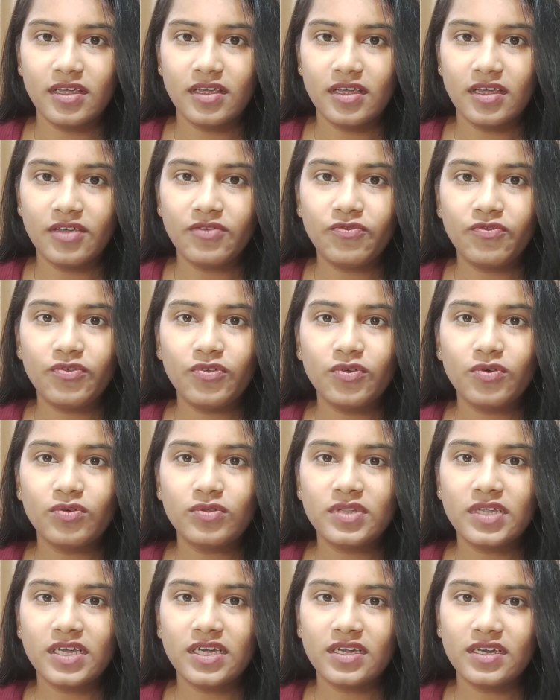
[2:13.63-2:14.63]
if you
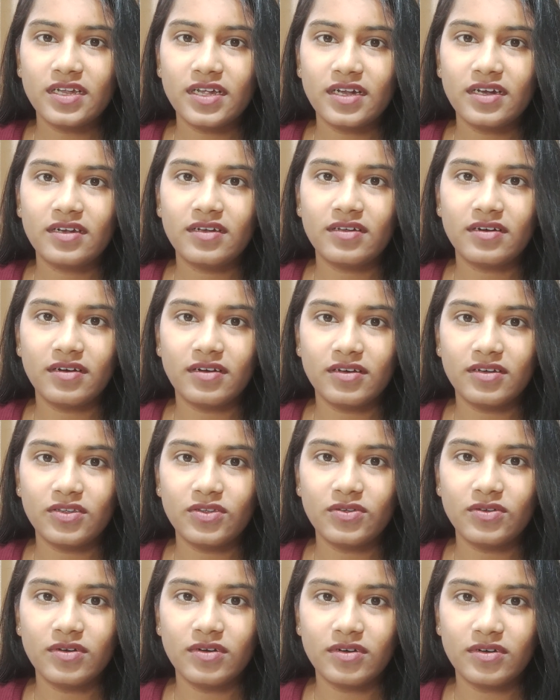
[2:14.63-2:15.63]
think that
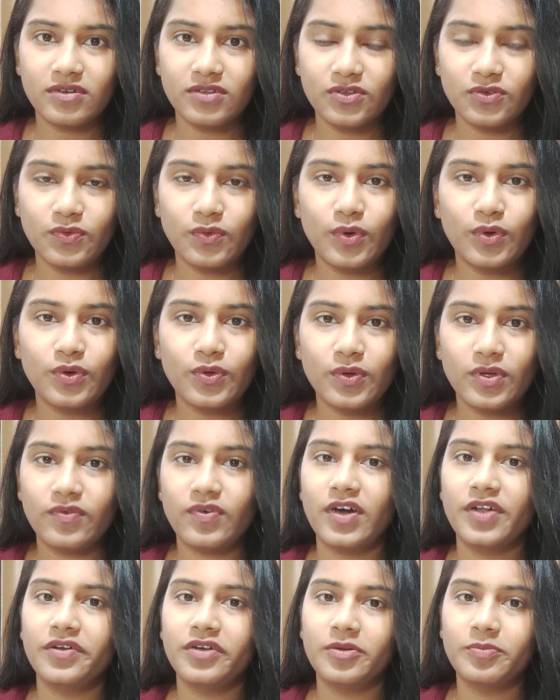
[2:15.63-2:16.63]
you want to give
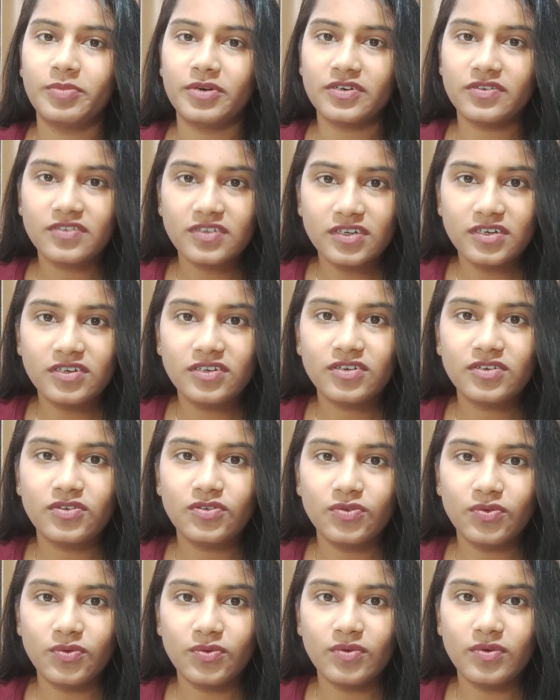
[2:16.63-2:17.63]
100%
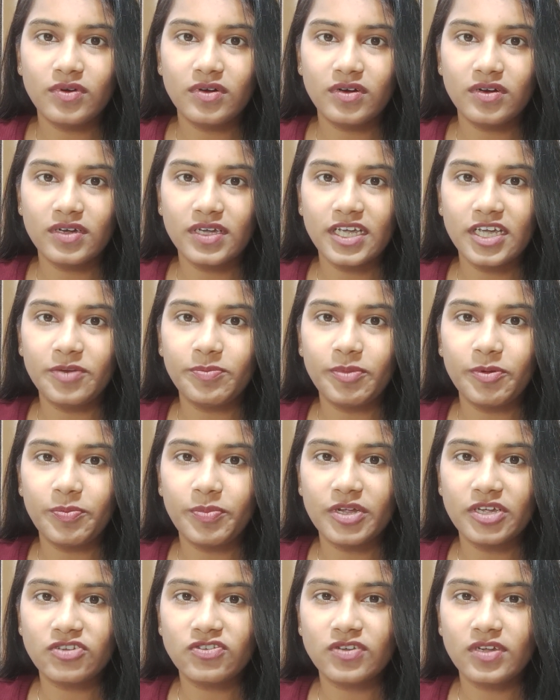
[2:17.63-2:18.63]
to GATE
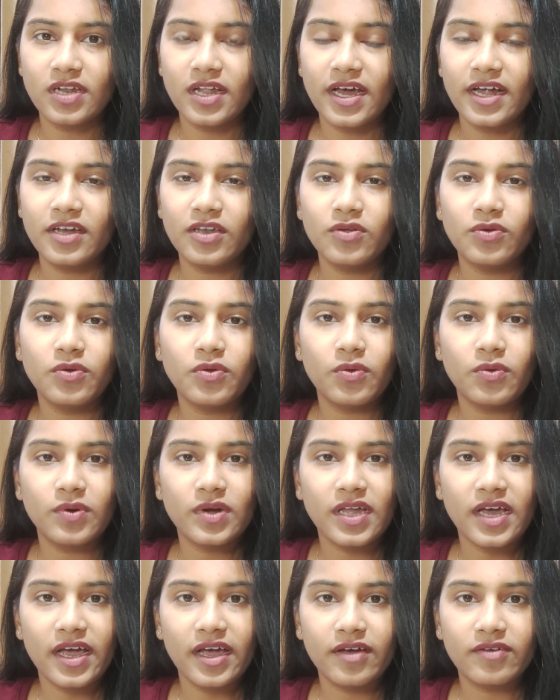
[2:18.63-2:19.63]
preparation and you
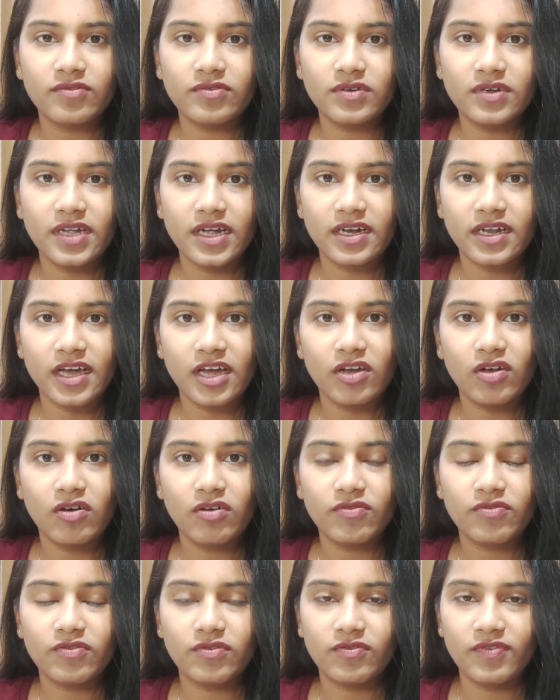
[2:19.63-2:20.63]
don't have that kind
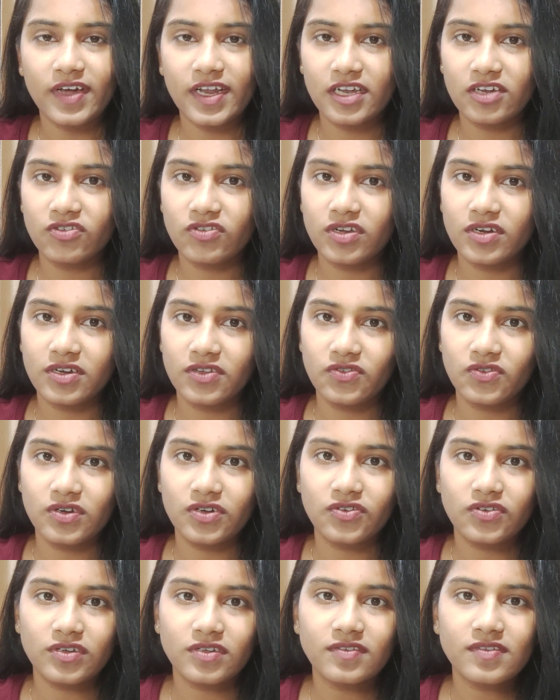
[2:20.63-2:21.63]
of financial
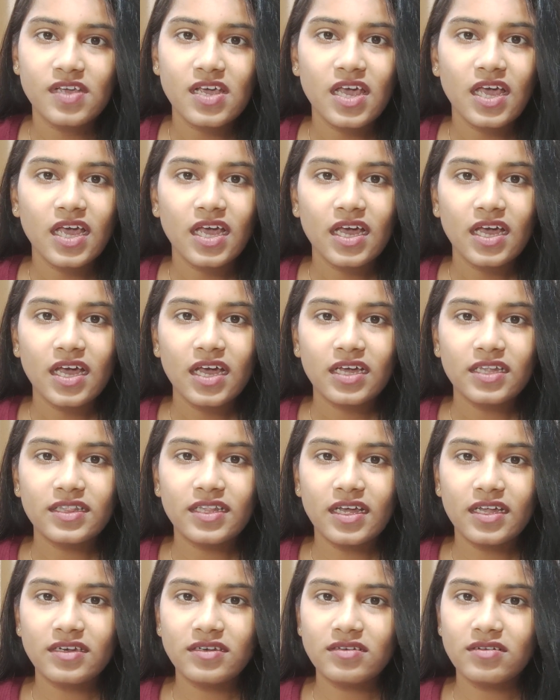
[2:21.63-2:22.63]
restrictions,
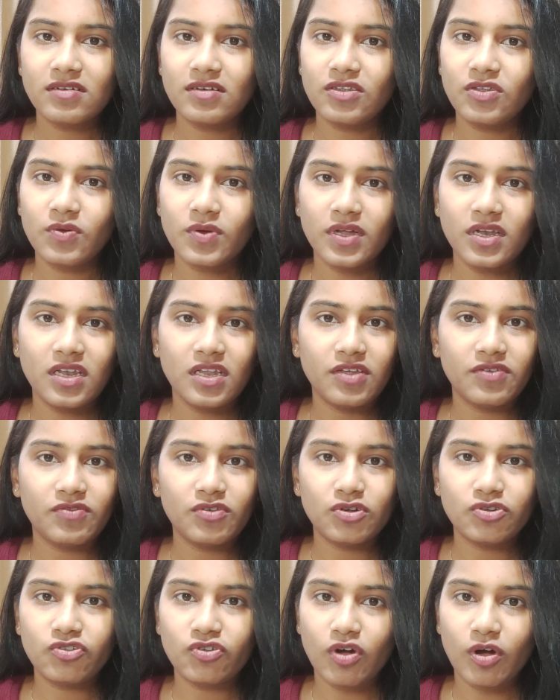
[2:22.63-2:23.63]
then you can leave
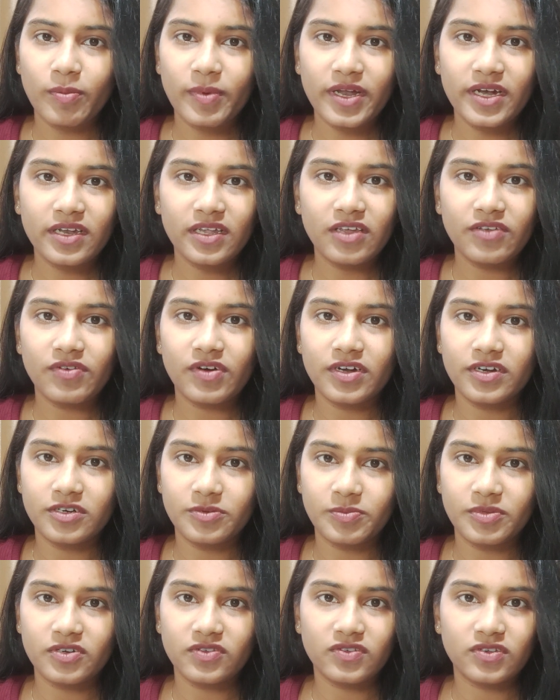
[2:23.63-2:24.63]
your job and give
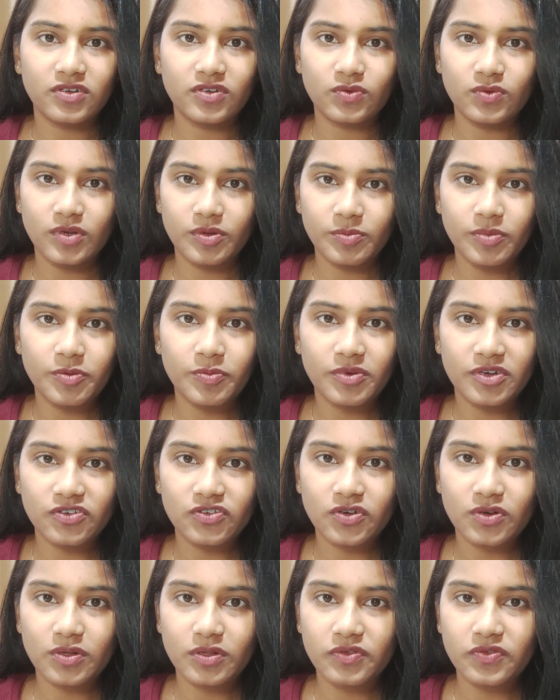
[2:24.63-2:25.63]
100% to the
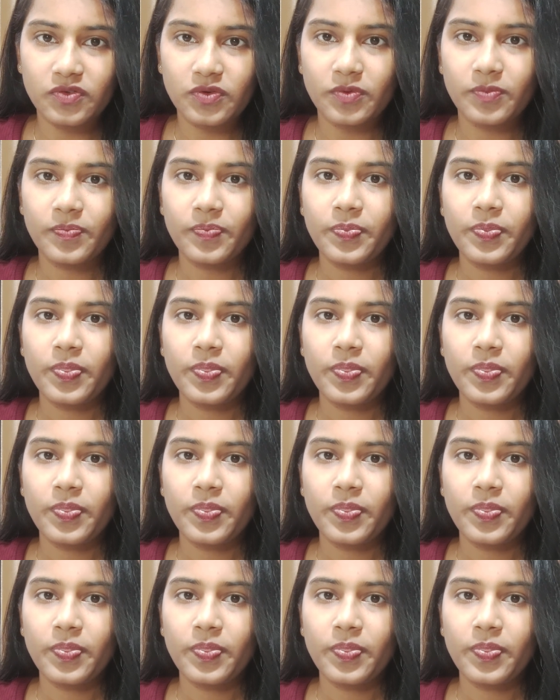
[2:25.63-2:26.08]
preparation also.